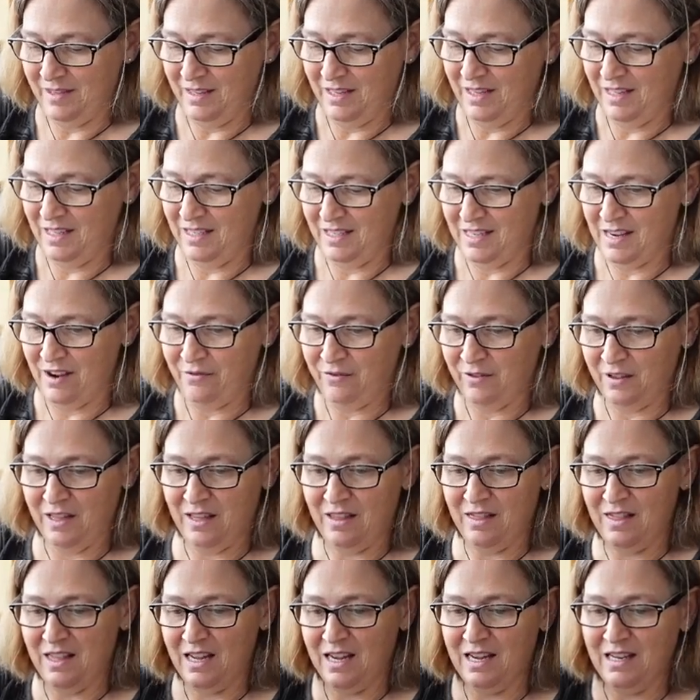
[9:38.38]
it definitely
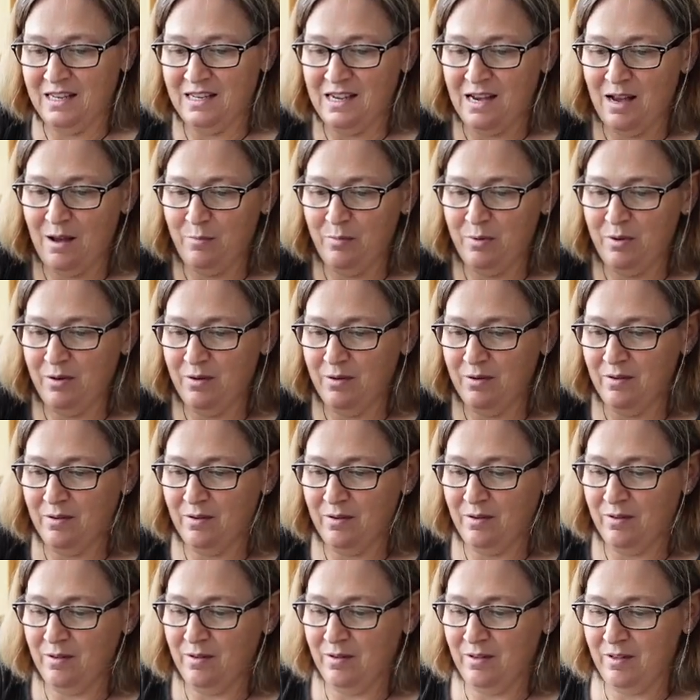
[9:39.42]
thickened up
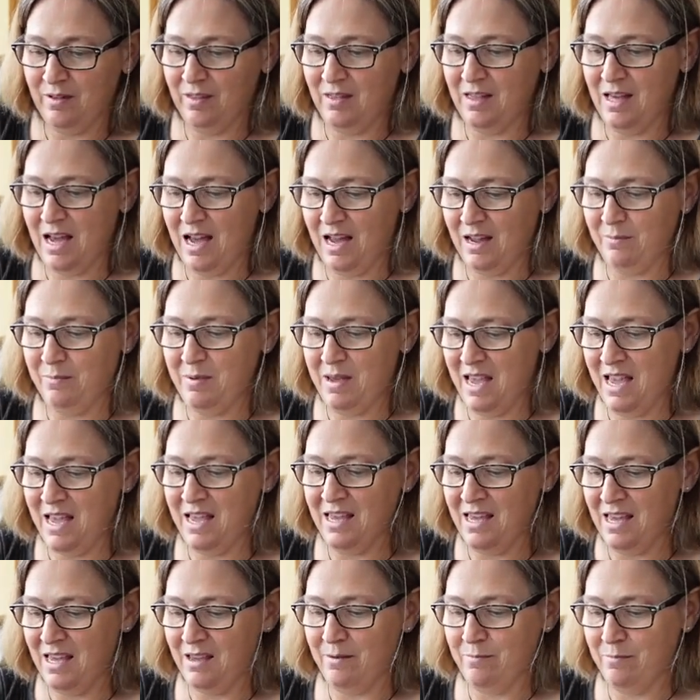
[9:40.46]
that
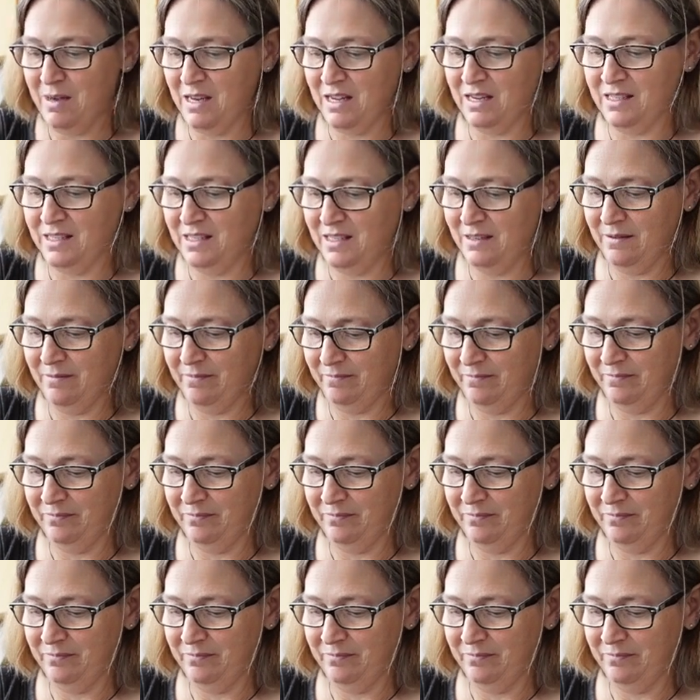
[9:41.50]
pancake mix.